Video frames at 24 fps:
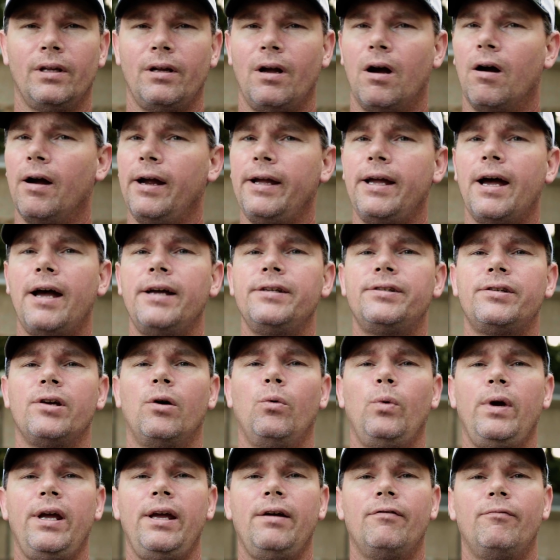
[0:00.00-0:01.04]
All right, guys, so
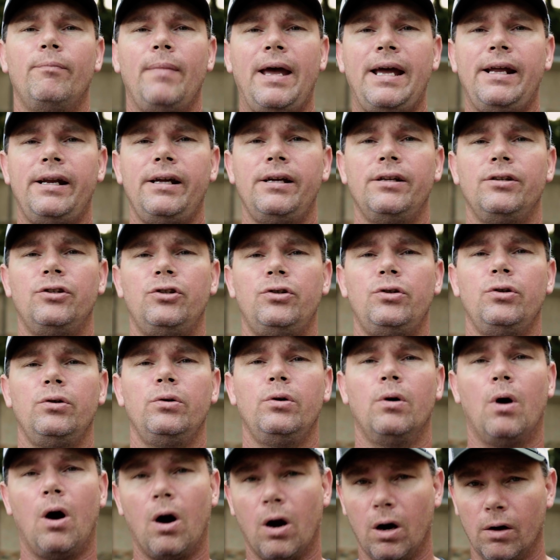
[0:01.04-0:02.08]
we have made it
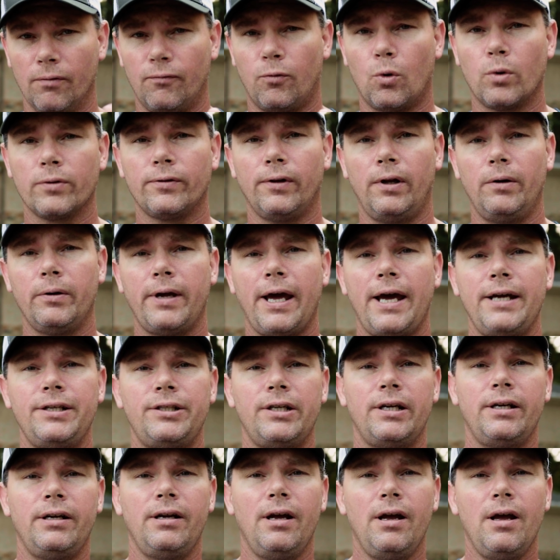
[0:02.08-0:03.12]
to our fourth
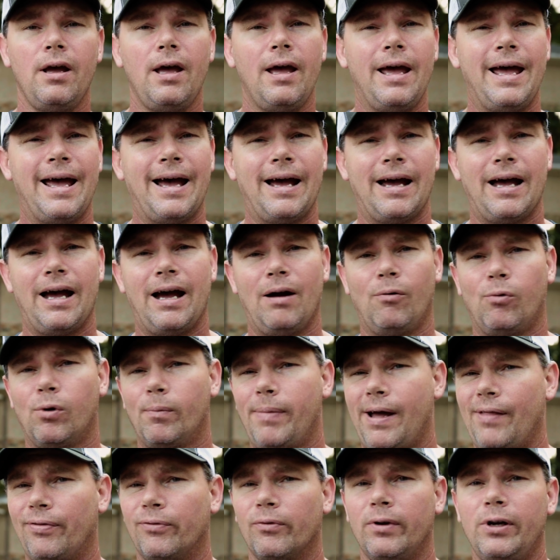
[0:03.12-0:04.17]
location. We're
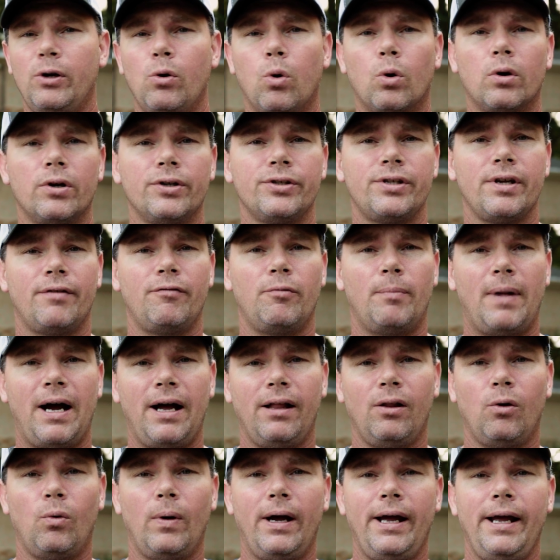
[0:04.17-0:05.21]
about 3/4 of a
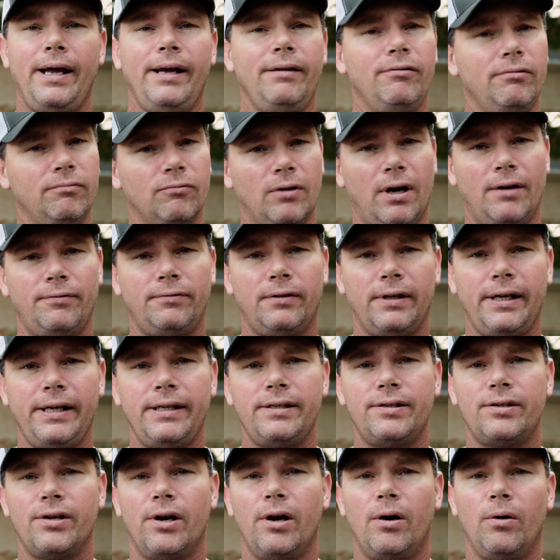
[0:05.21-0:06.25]
mile away, roughly.
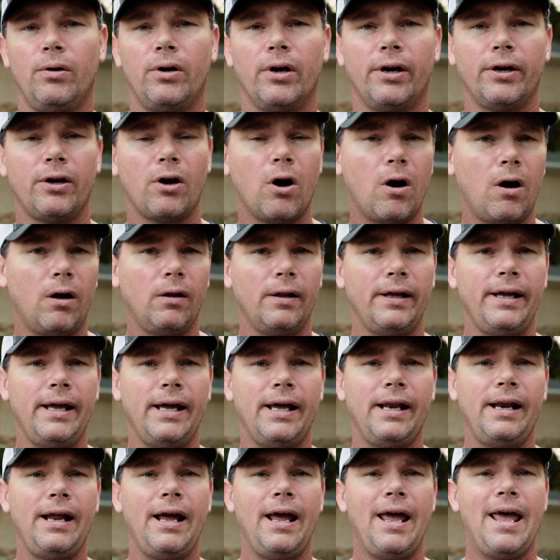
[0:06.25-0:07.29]
So gonna call
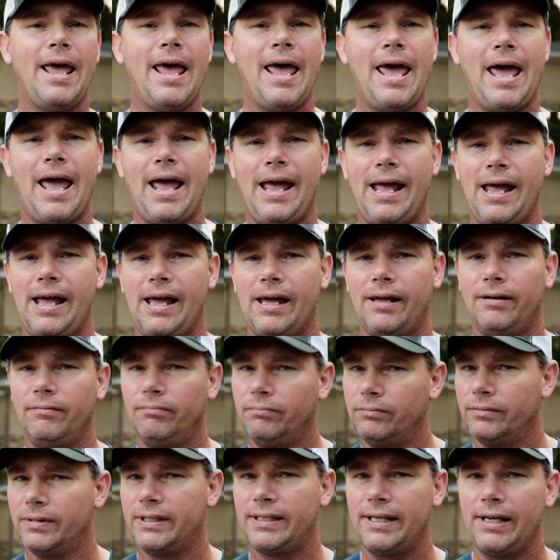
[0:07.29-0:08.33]
in and
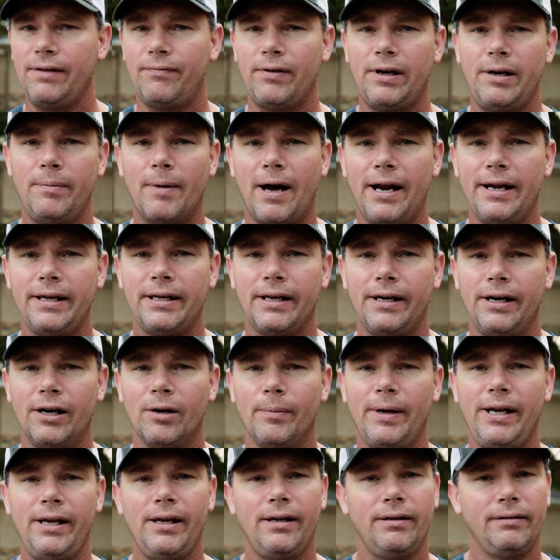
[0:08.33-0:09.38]
see if anybody can hear
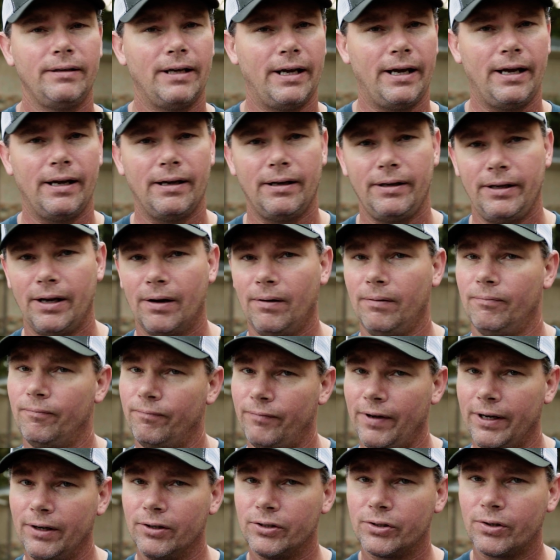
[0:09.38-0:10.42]
me. And
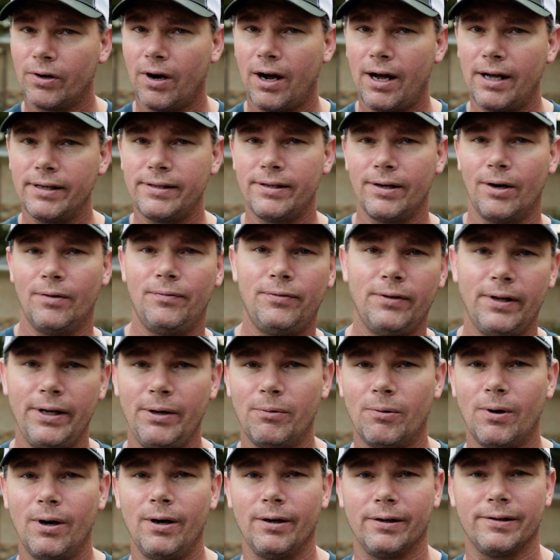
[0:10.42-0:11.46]
fingers crossed, hopefully
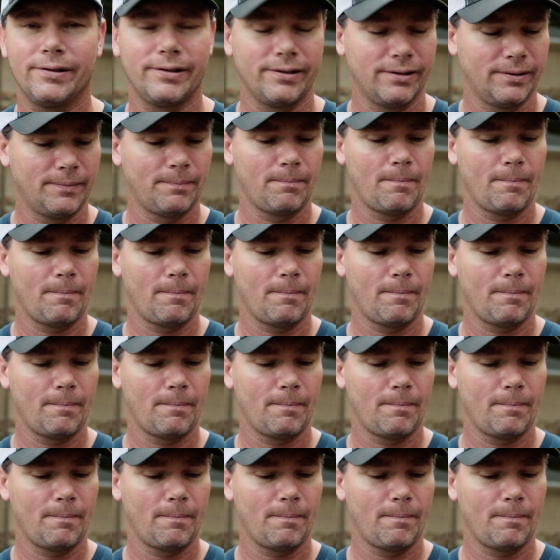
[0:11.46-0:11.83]
it works.